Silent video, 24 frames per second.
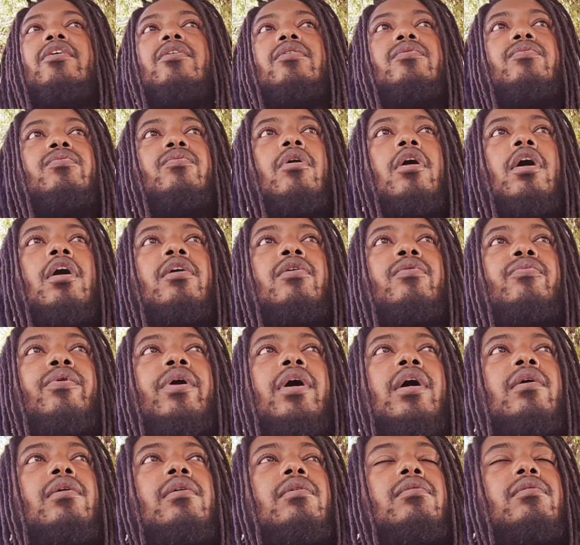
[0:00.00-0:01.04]
walk
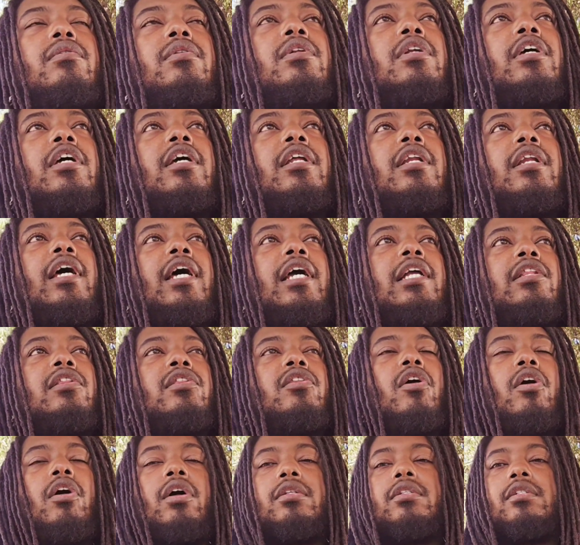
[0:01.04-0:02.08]
around looking like
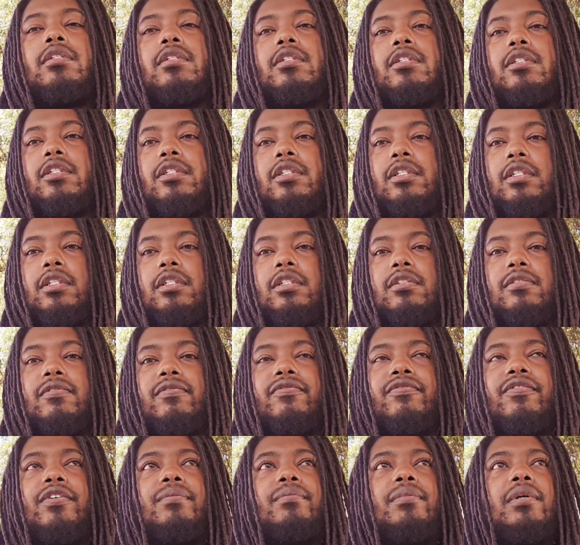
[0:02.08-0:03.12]
thoughts and shit. You
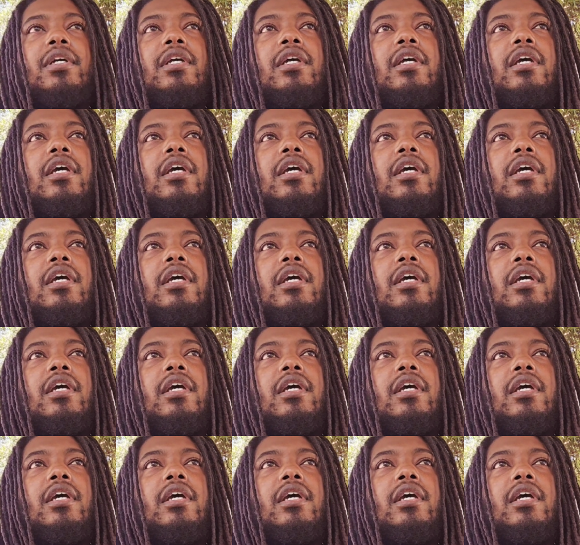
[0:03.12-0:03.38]
feel me?